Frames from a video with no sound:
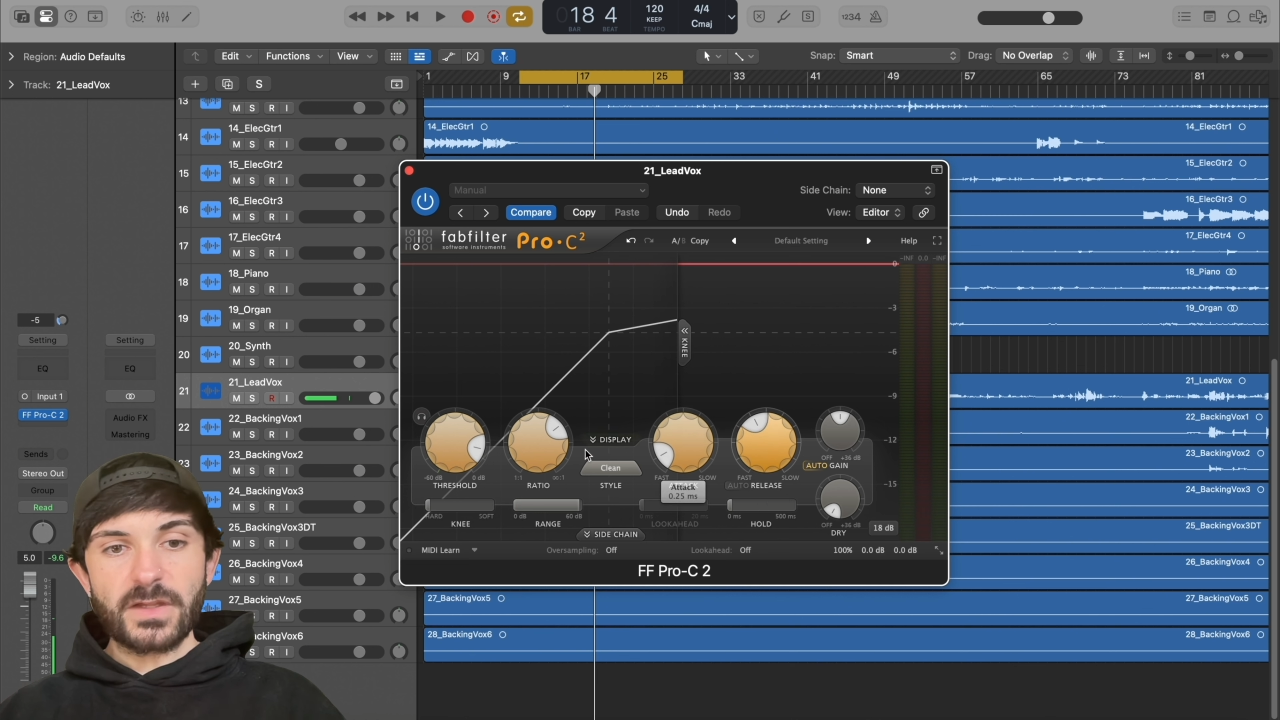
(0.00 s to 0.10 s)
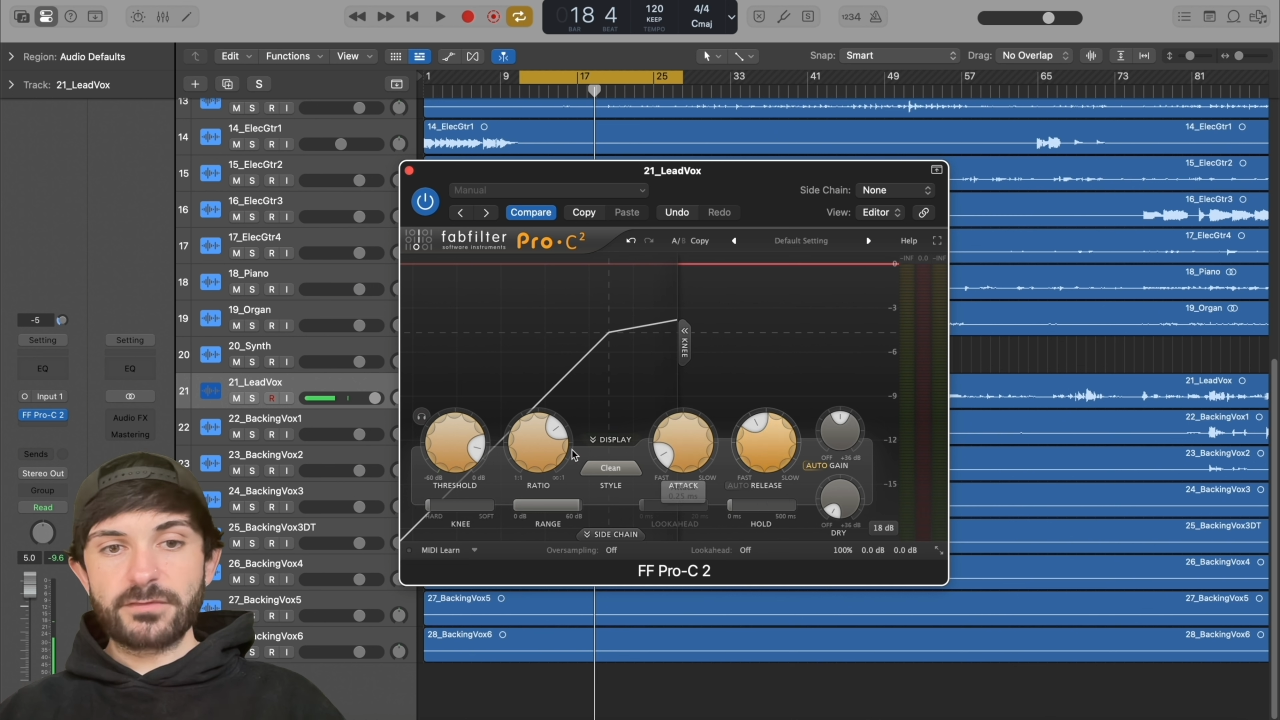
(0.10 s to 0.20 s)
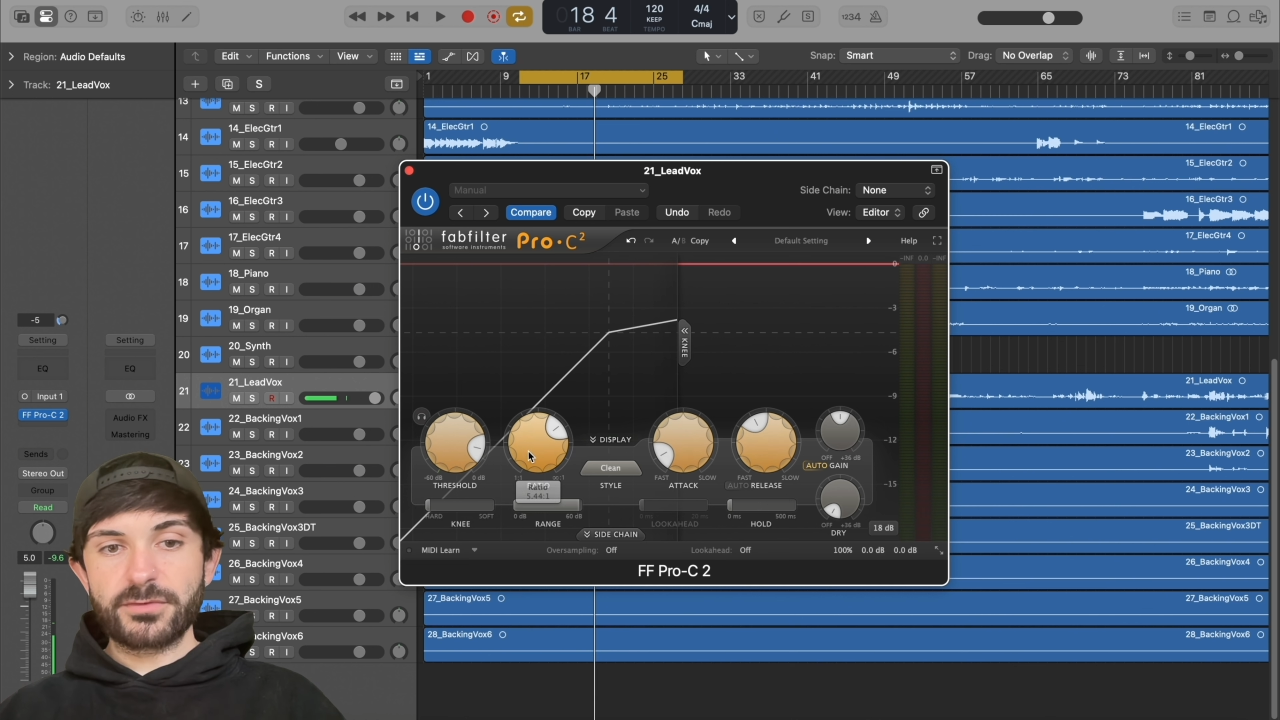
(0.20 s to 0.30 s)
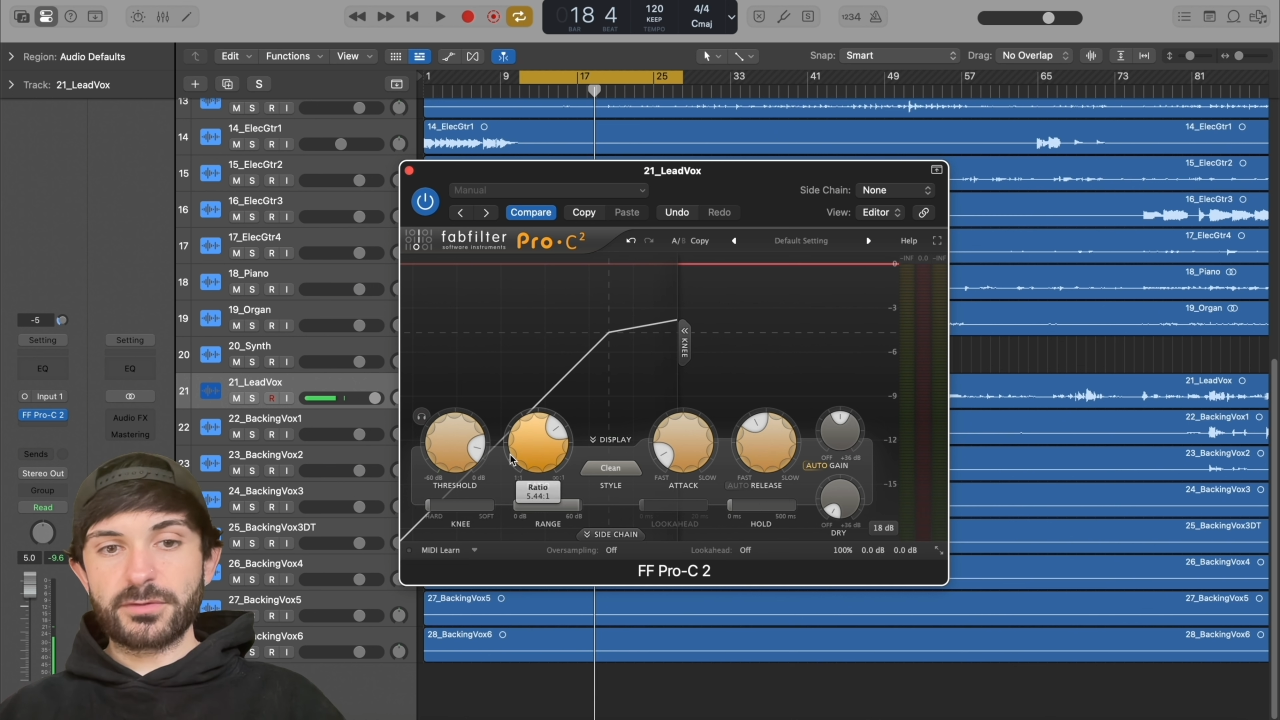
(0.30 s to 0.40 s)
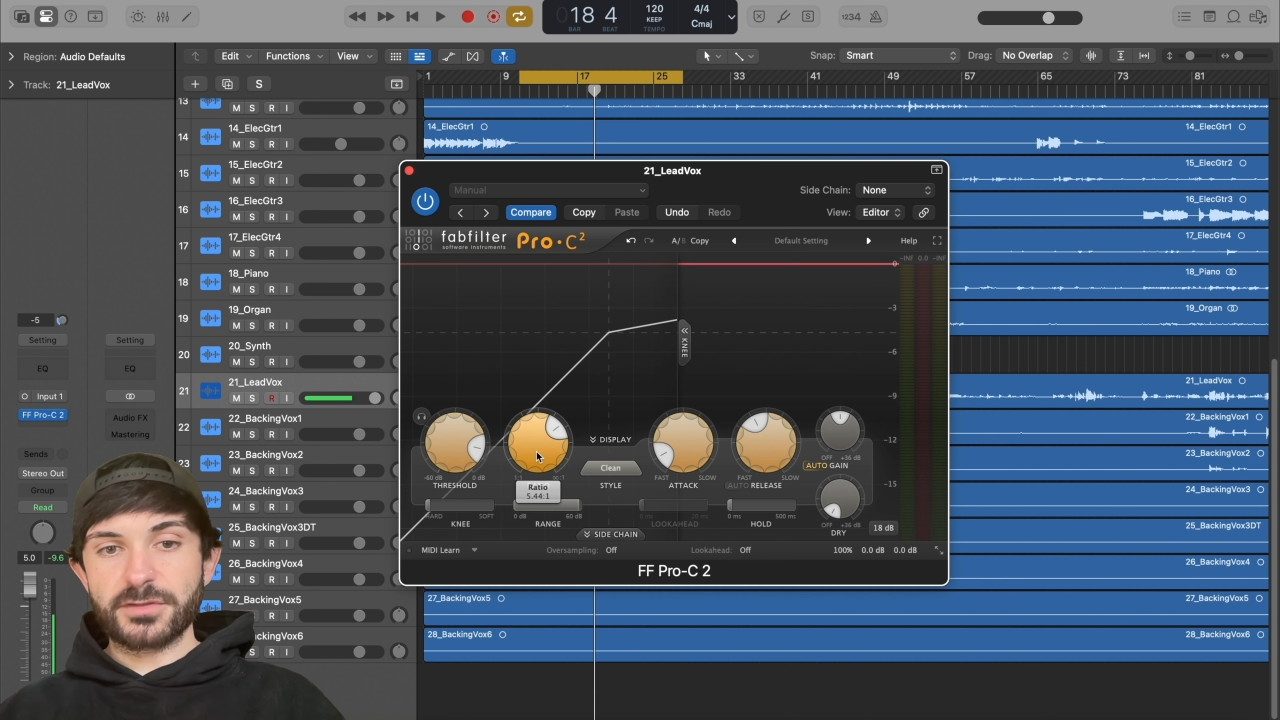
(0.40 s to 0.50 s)

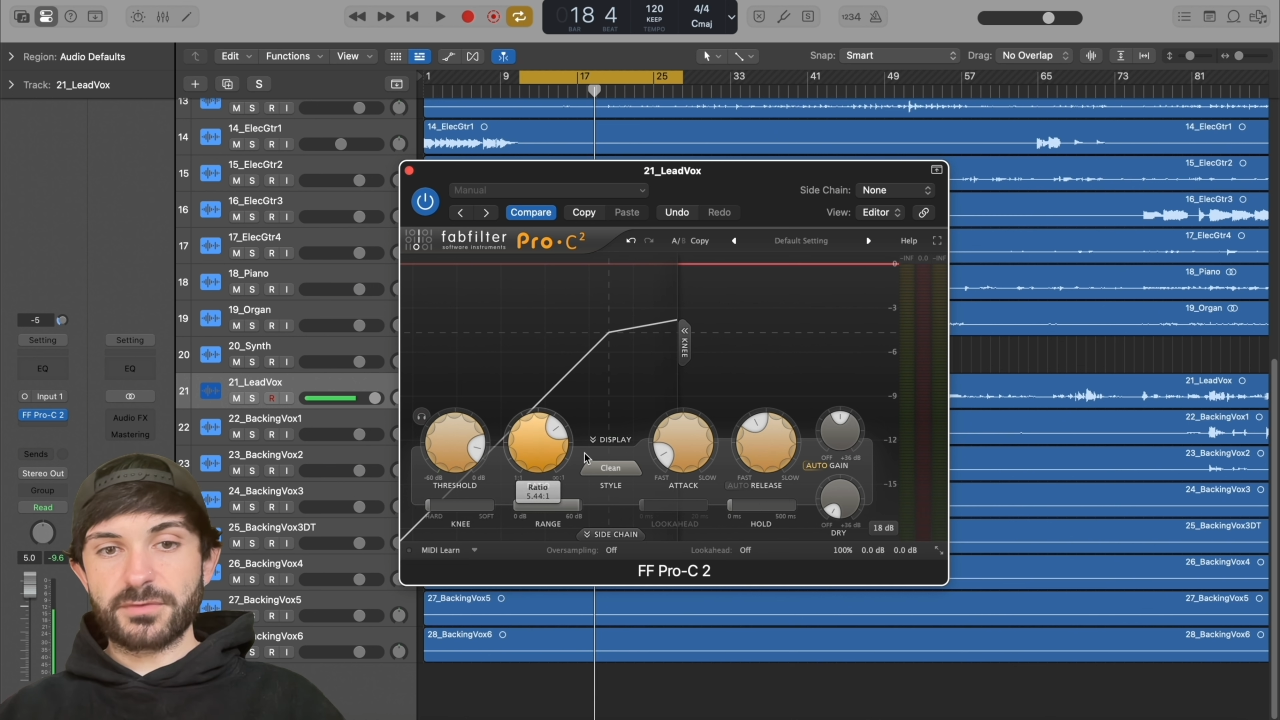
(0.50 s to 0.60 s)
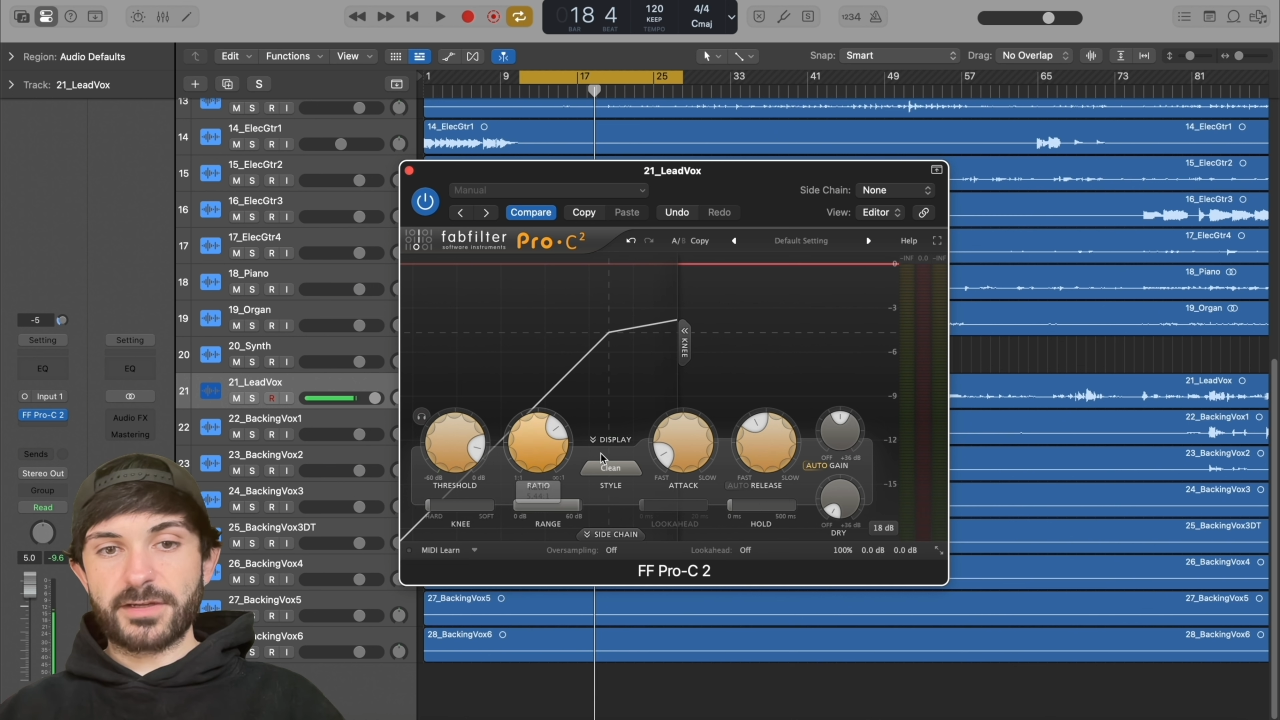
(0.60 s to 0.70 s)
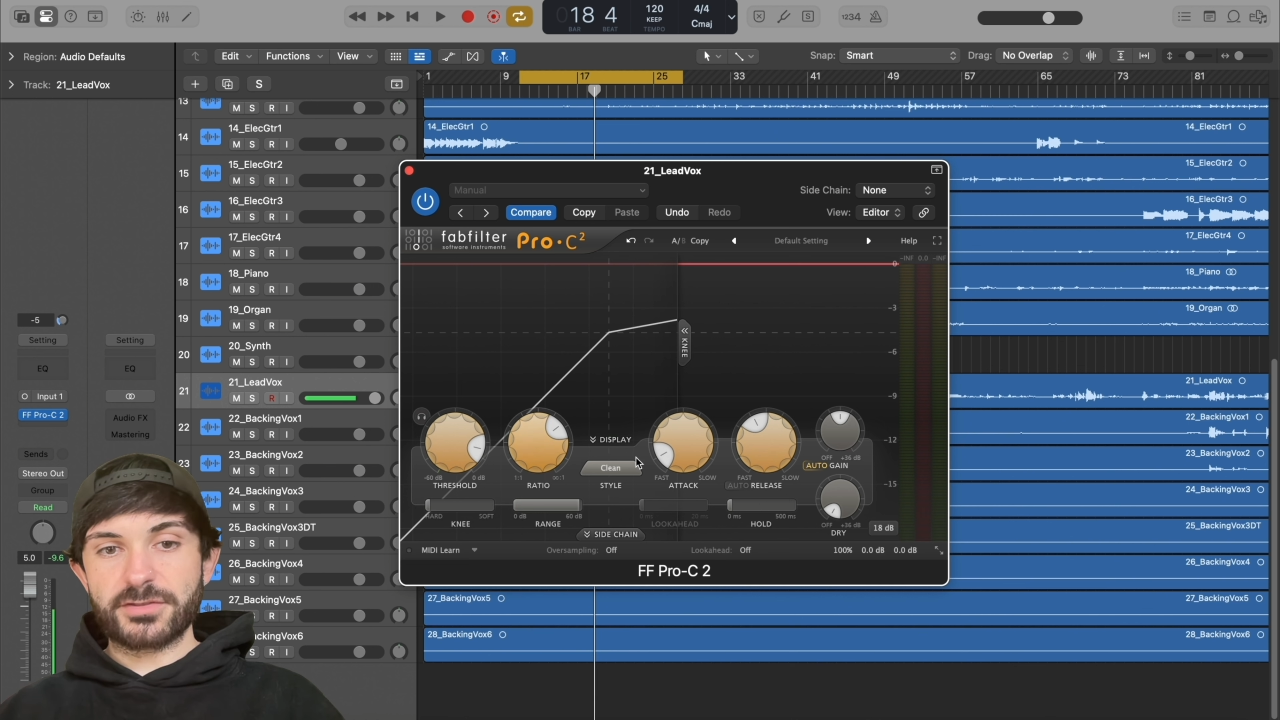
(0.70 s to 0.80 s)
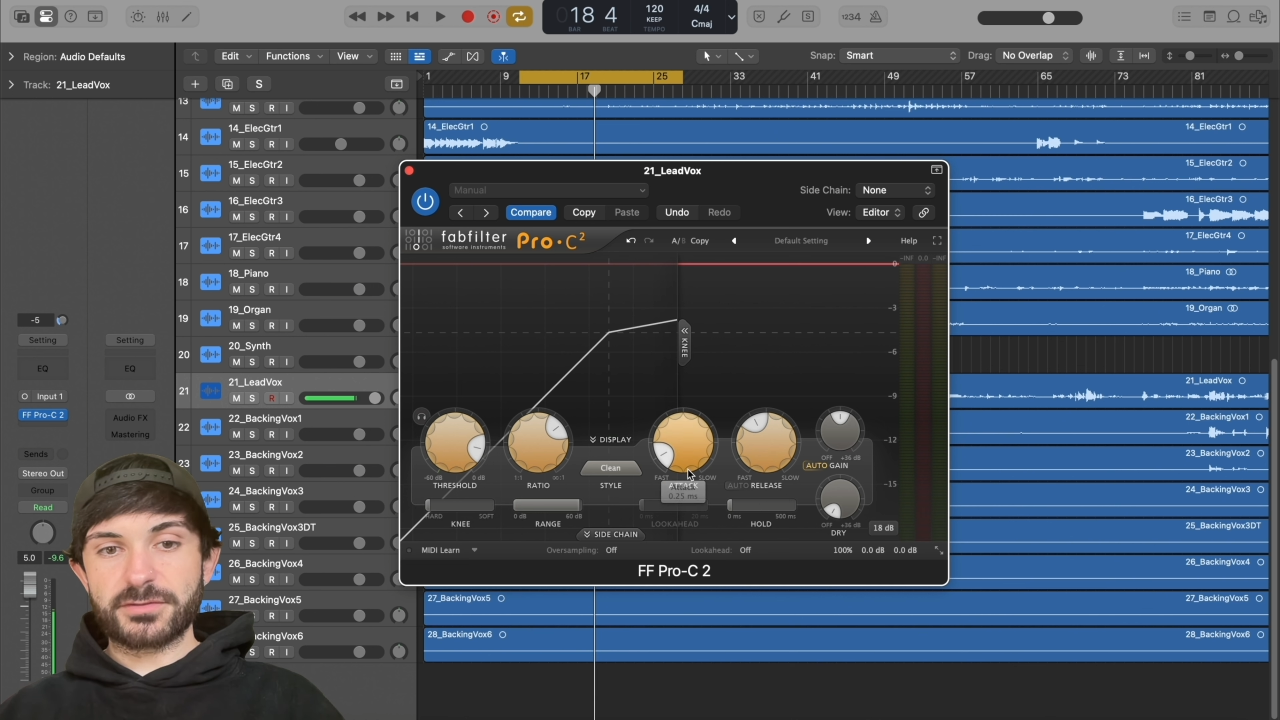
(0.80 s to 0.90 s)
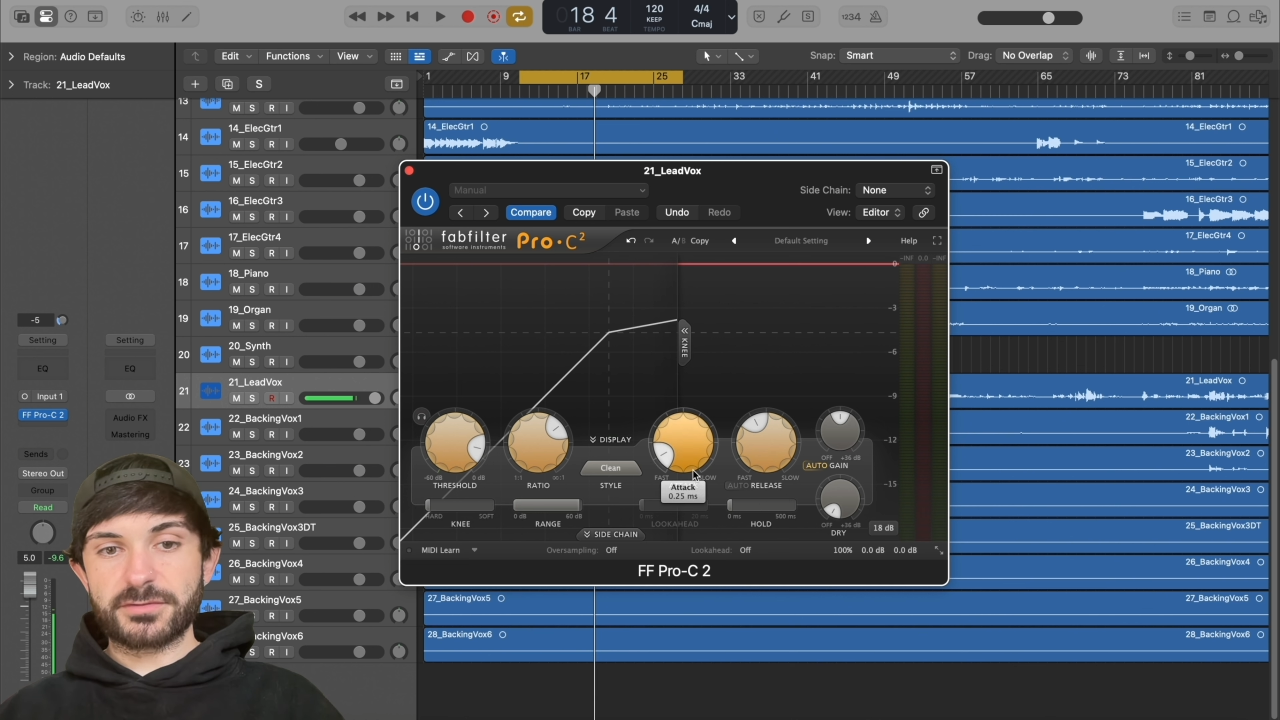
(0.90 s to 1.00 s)
Of course,
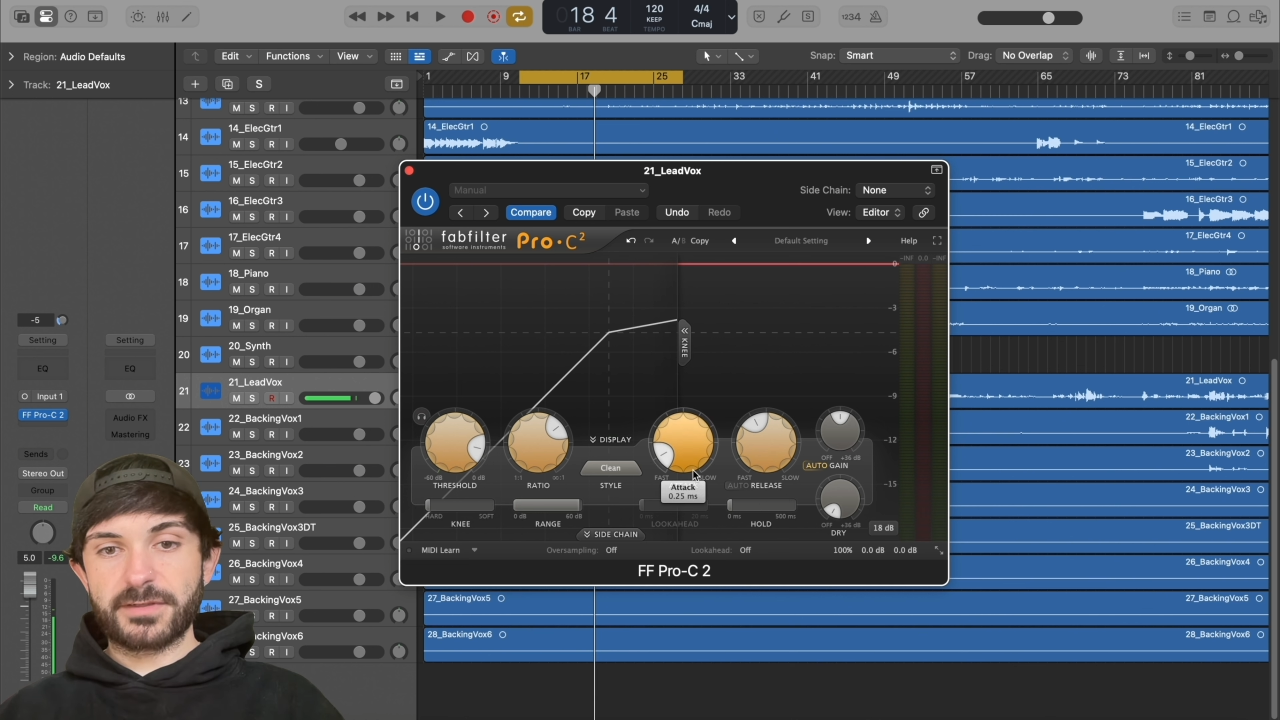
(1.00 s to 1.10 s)
threshold,